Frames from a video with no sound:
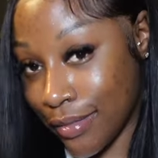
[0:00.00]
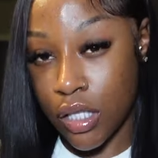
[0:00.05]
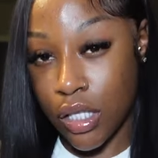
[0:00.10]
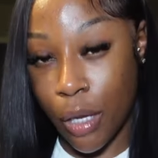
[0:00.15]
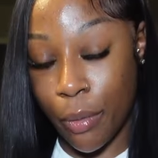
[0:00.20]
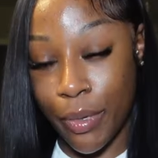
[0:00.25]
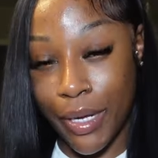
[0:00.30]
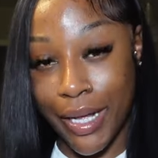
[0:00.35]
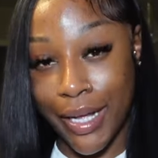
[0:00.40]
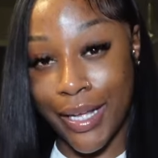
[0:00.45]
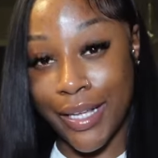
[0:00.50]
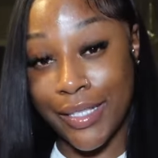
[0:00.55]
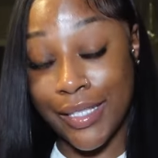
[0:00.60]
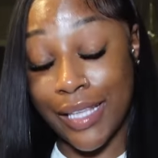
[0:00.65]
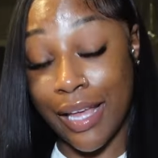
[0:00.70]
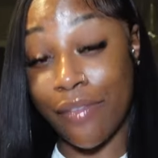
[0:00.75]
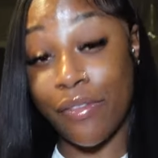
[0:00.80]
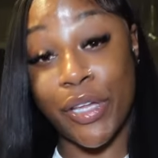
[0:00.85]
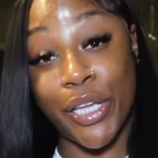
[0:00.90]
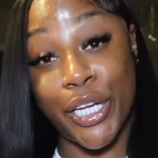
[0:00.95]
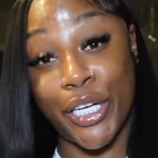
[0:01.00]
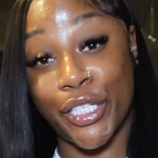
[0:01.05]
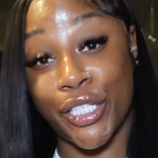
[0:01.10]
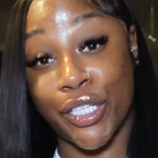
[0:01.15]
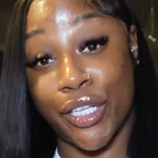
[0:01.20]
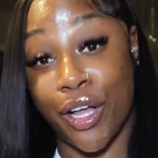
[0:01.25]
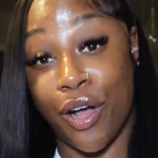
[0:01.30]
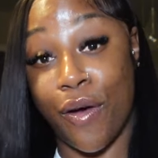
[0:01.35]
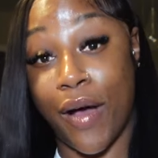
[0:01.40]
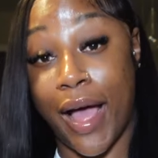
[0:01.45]
So because 7 years
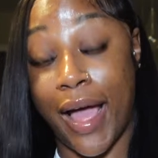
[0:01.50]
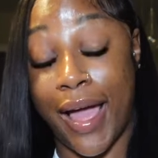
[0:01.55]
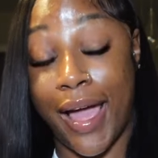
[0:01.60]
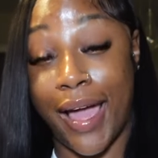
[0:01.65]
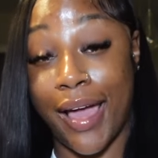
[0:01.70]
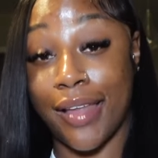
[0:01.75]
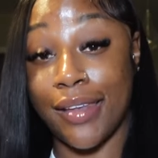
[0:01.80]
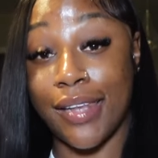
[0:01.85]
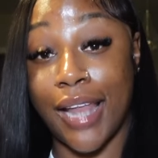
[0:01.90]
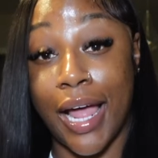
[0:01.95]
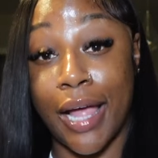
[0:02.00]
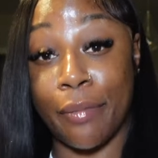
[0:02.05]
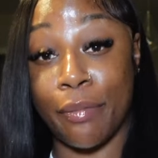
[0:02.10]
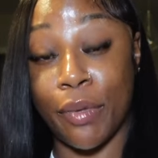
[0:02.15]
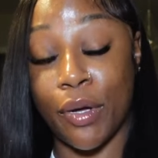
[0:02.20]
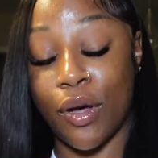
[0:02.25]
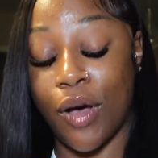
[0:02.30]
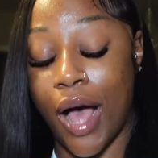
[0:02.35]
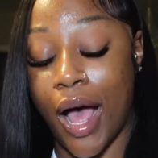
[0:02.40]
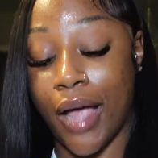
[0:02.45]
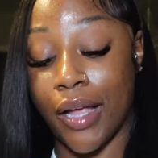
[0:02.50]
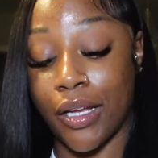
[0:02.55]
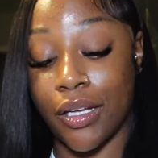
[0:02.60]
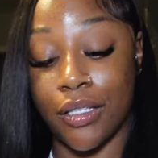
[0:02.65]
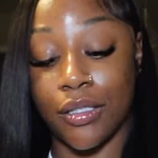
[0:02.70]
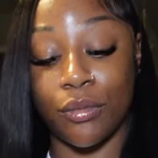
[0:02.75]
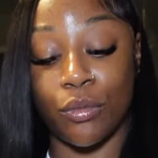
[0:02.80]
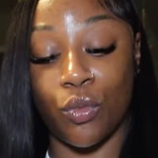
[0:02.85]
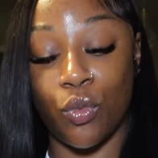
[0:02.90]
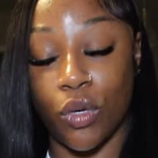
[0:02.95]
ago I had lipo, I
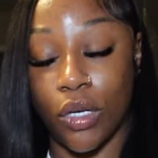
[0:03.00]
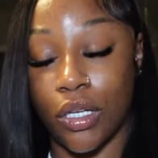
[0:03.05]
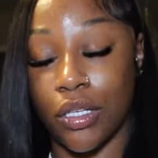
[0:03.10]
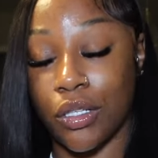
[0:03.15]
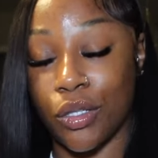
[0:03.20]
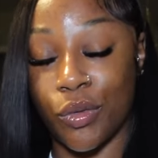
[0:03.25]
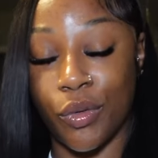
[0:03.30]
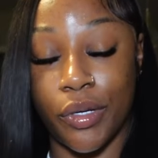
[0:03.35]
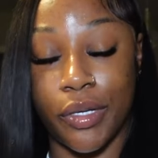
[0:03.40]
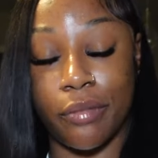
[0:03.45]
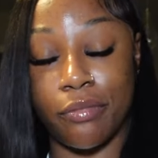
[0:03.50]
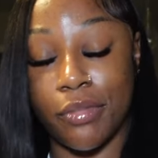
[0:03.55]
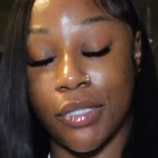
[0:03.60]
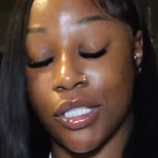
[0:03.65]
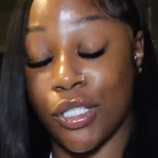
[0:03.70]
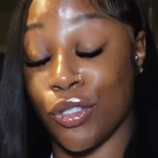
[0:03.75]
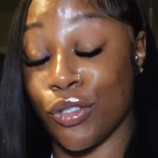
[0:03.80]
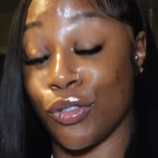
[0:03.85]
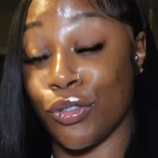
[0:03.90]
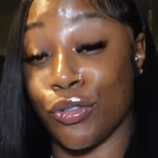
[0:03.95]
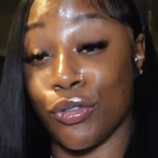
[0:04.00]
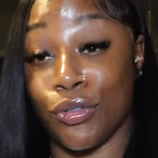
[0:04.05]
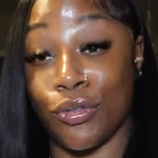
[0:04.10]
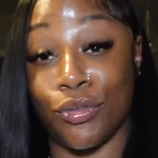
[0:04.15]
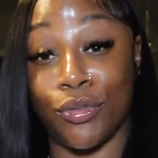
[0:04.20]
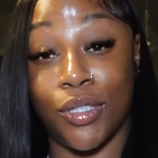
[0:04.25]
am well equipped to